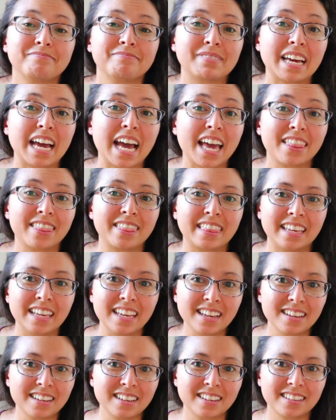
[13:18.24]
But I
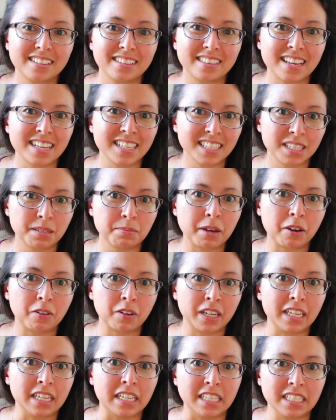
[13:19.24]
think that's about
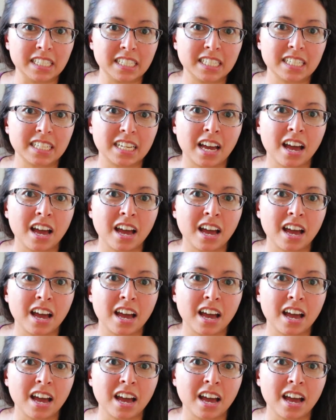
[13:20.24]
it.